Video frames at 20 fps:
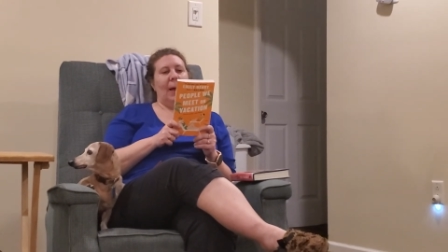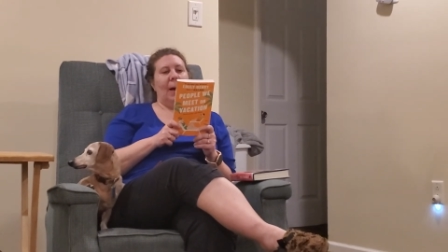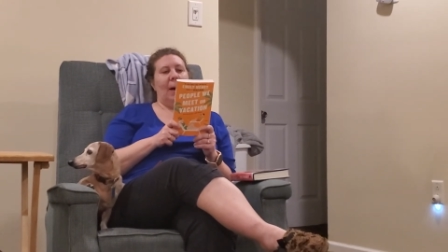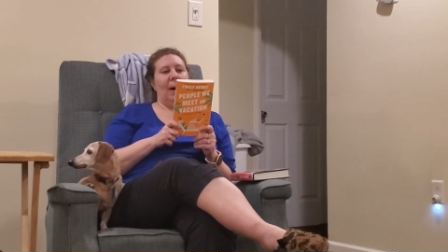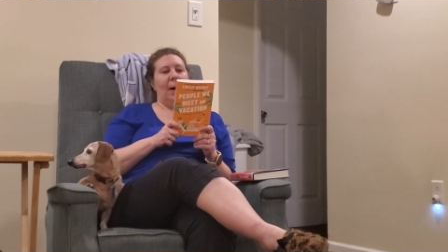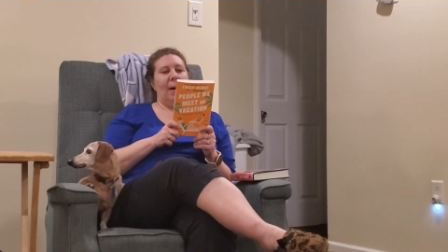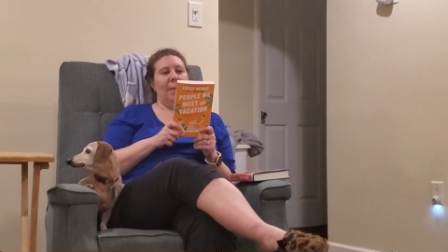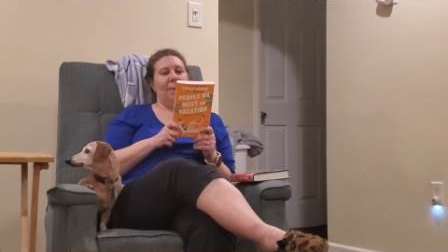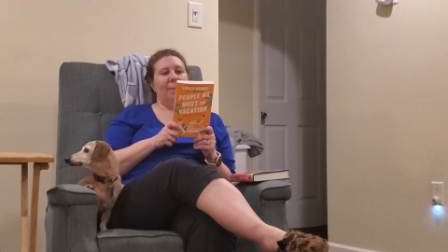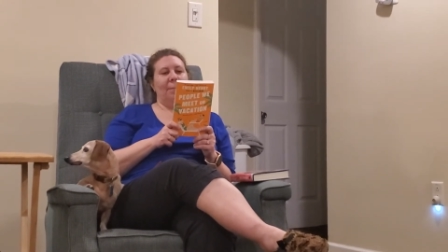
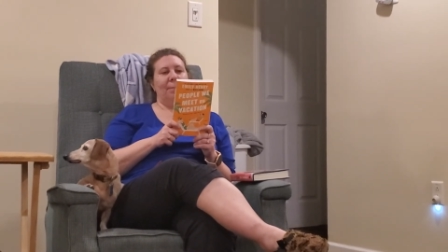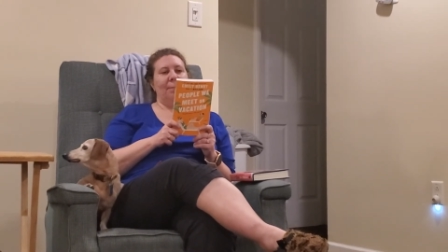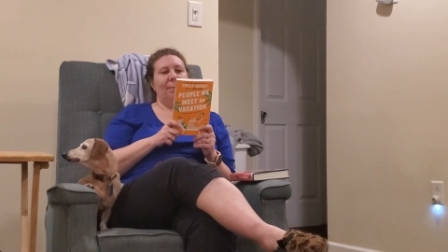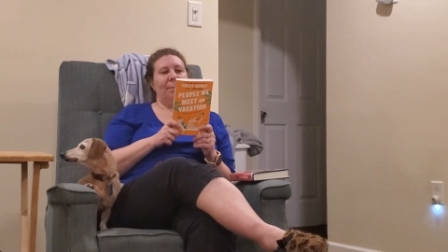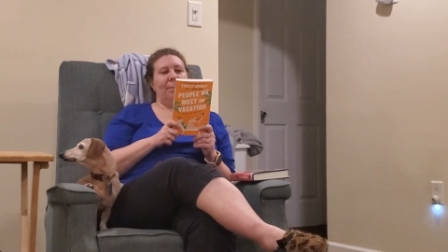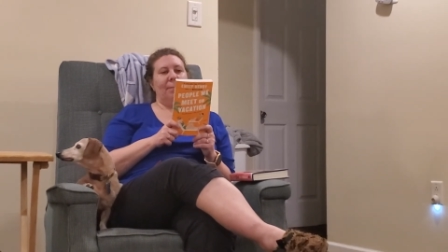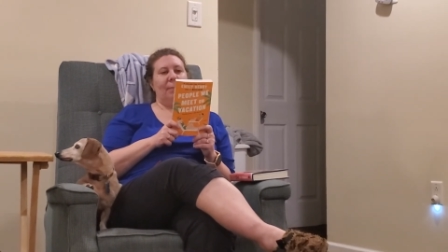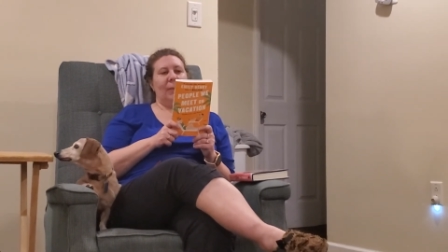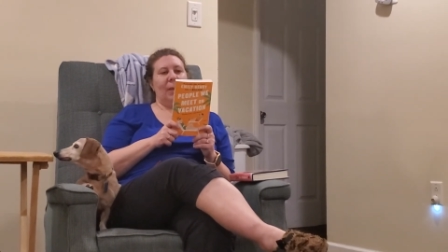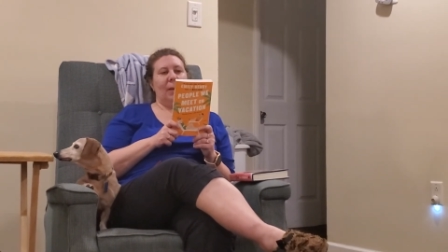Um,
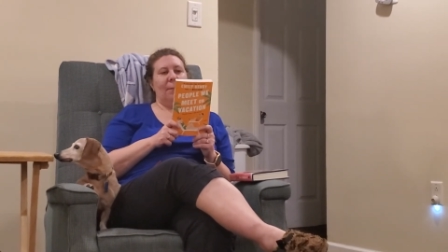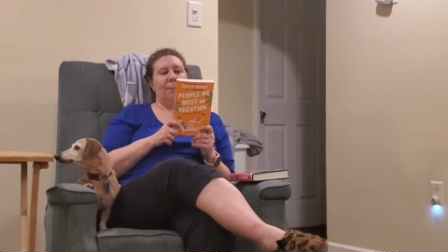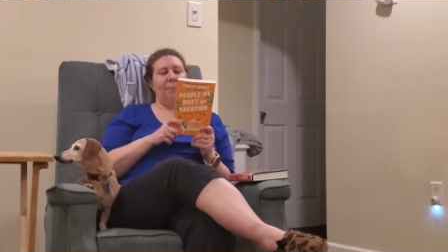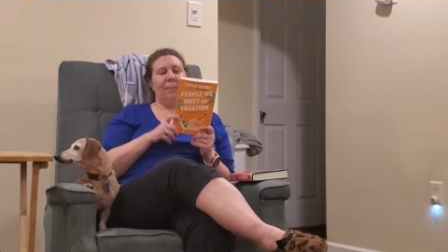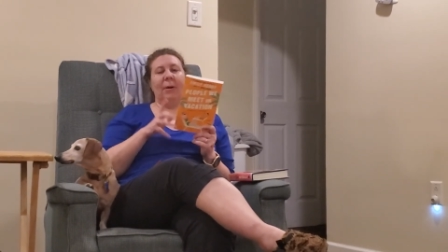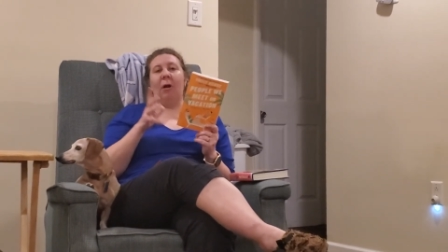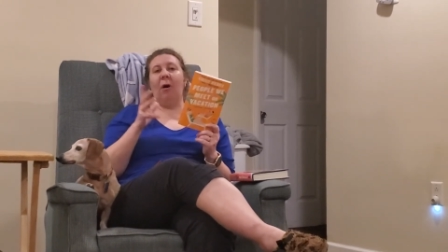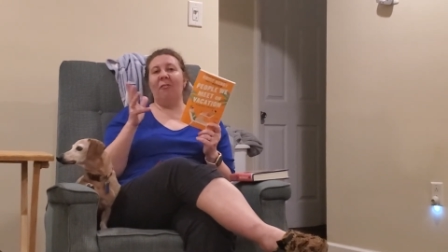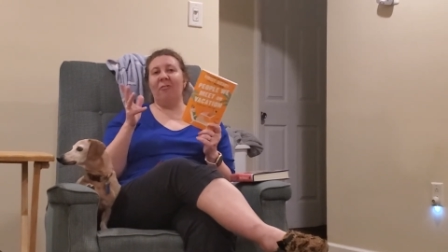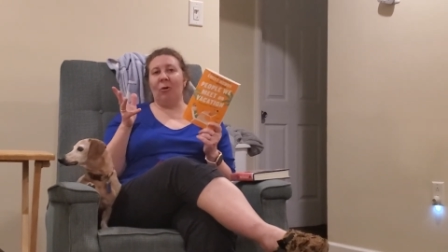
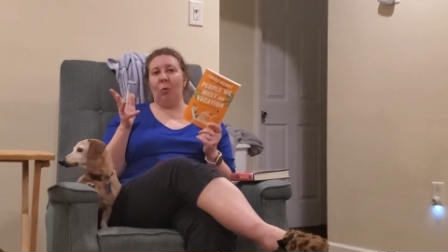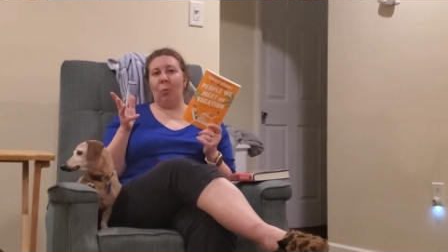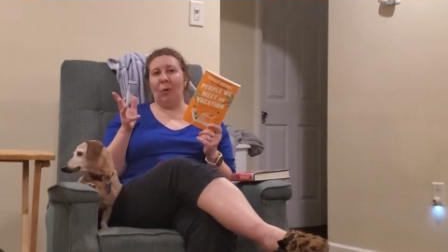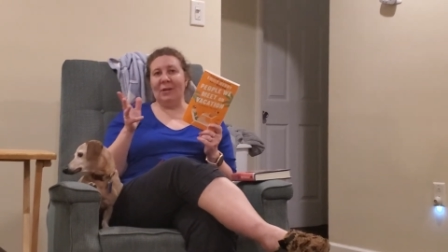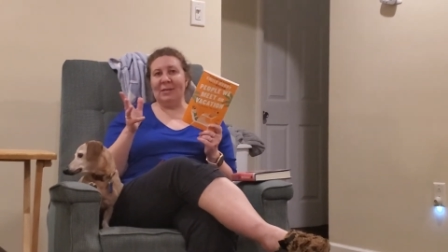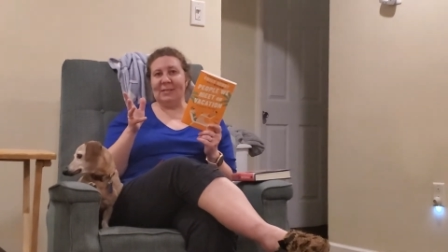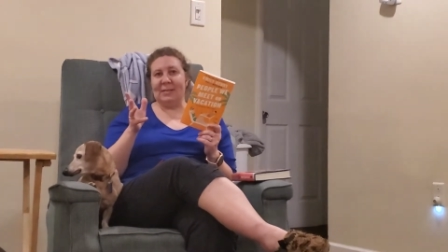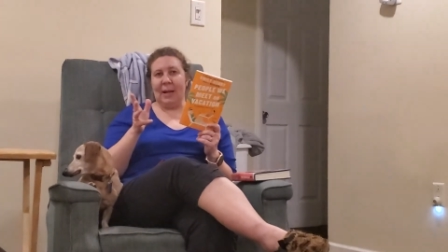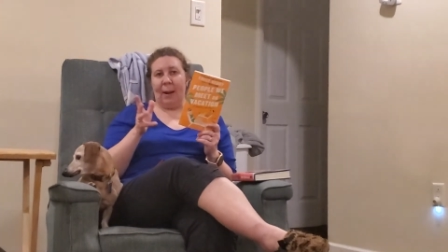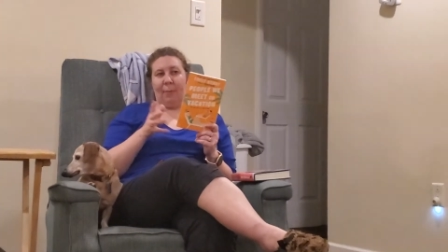but over
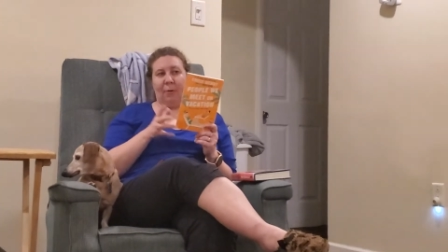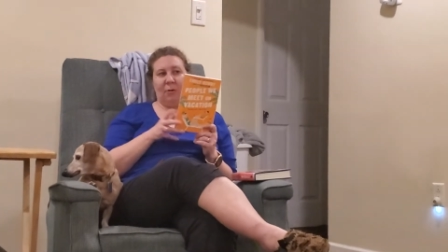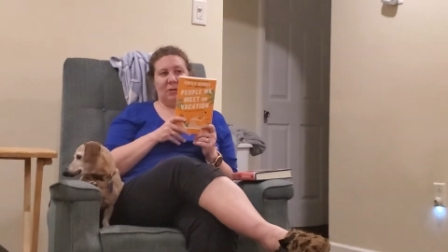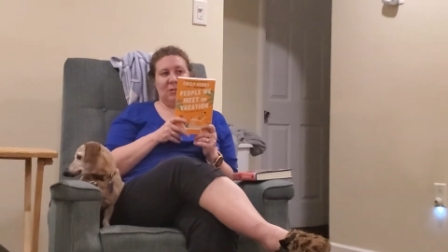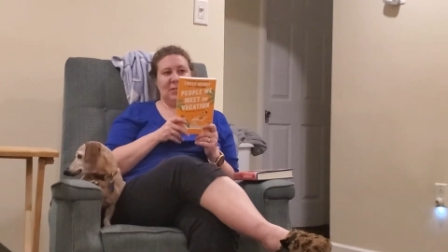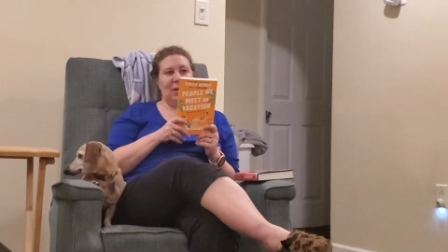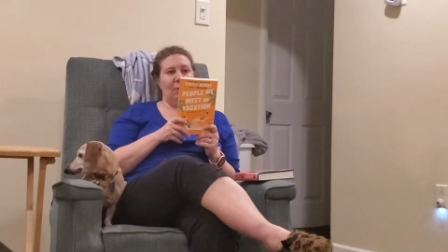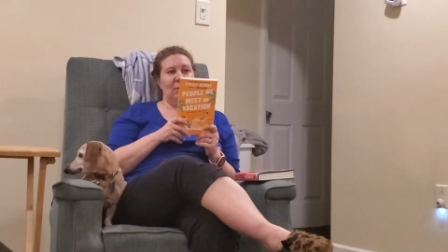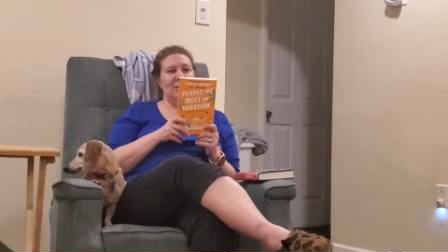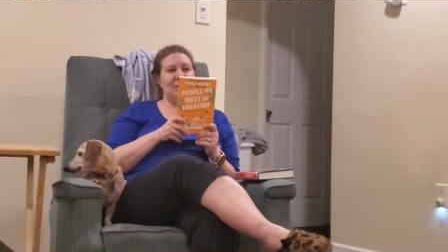one summer,
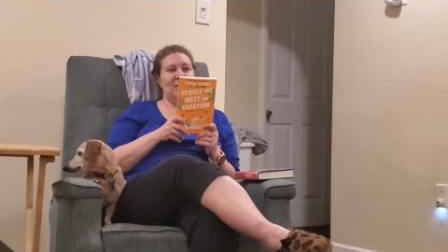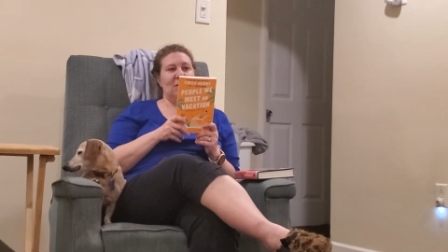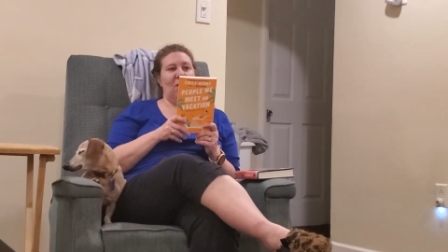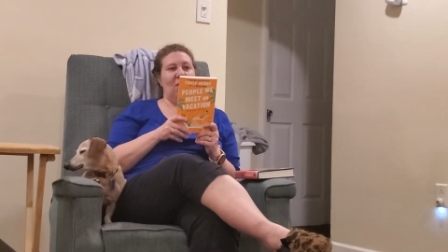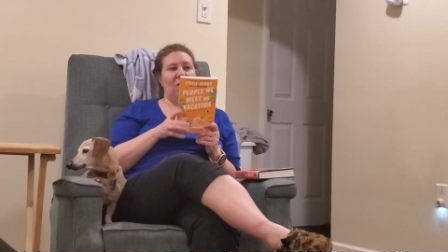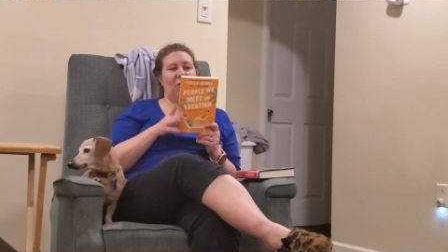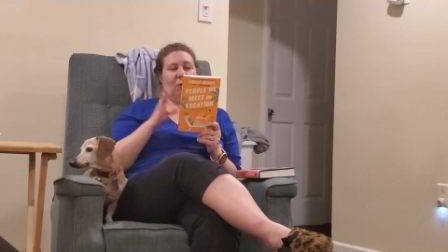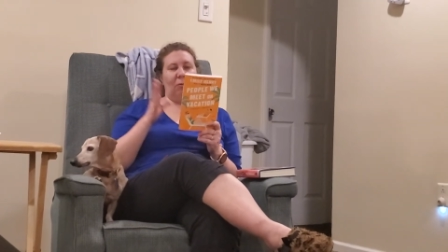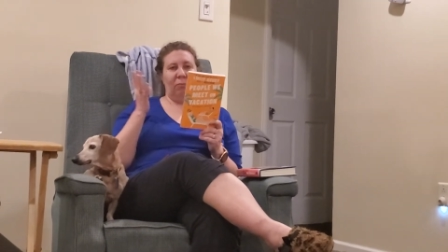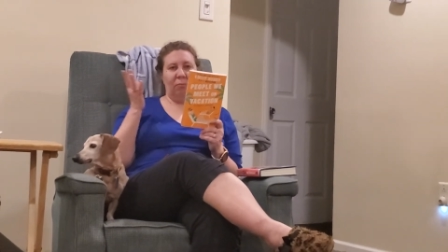so it's
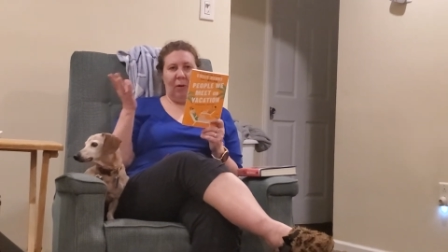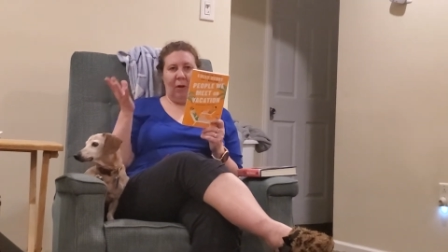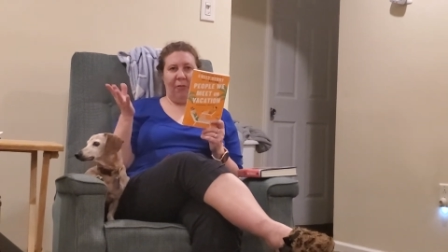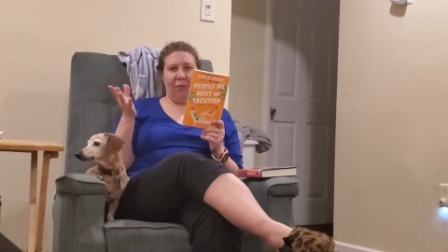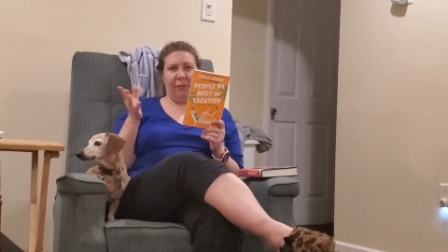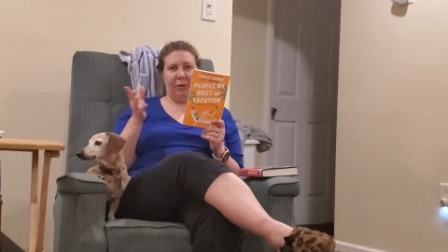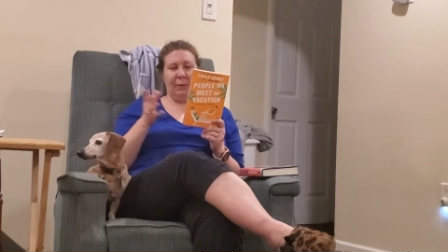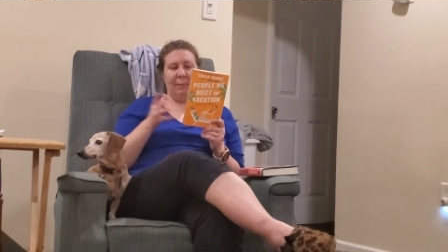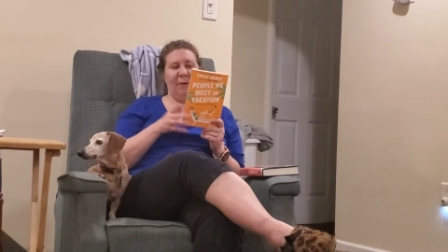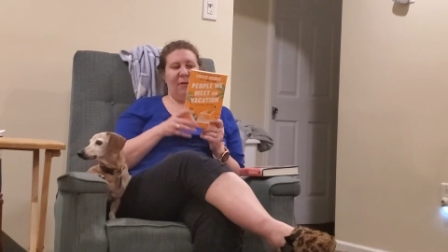over a
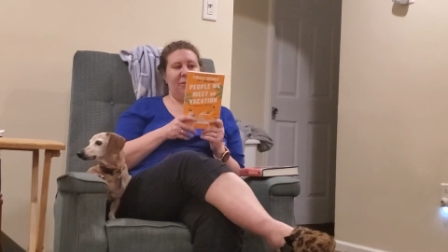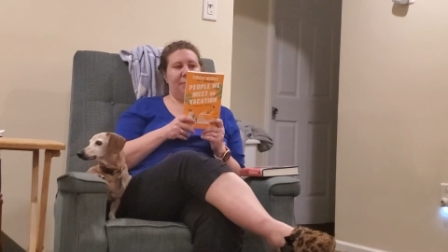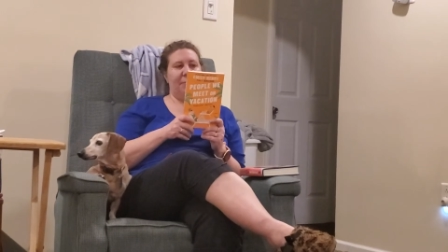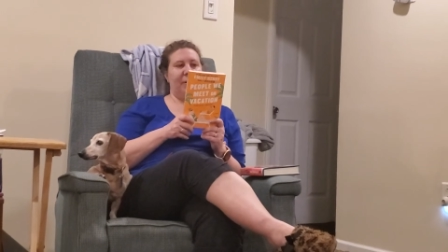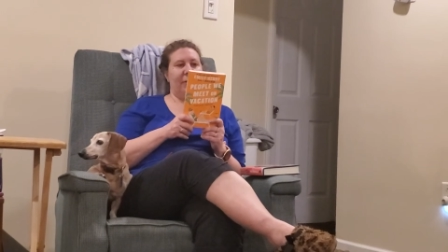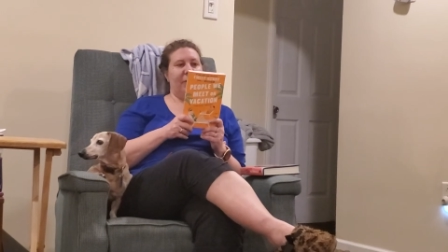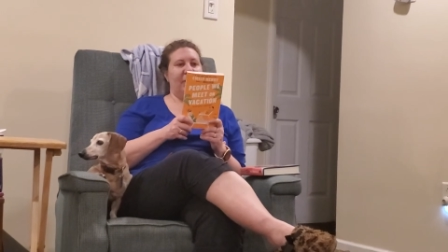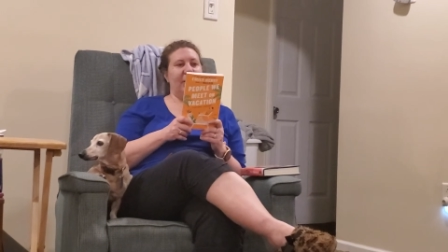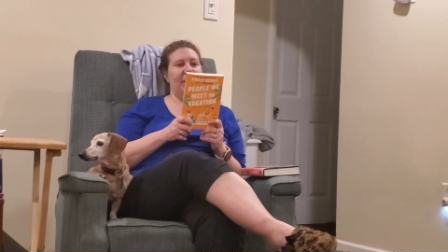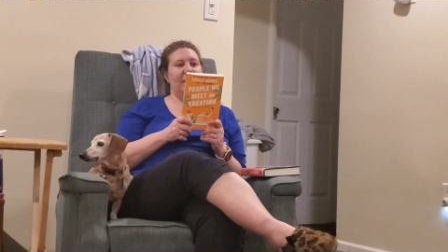three month
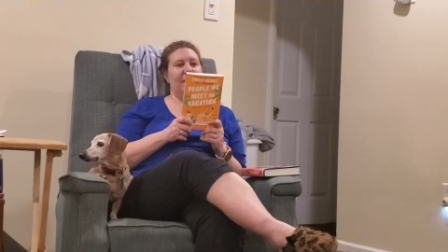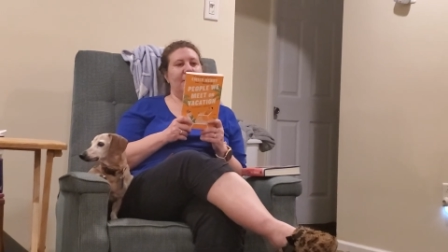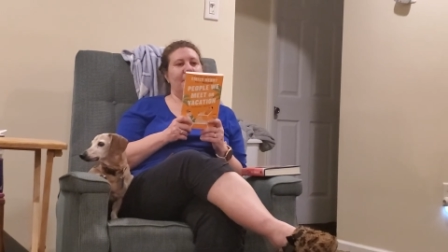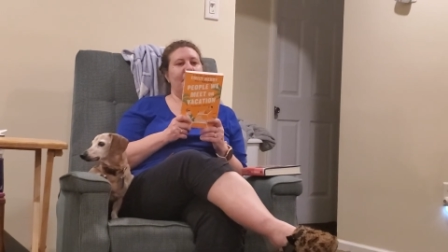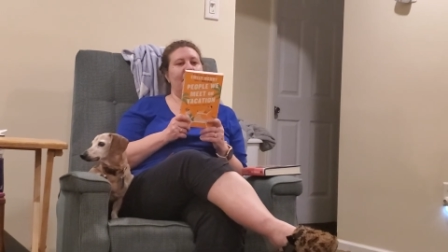period.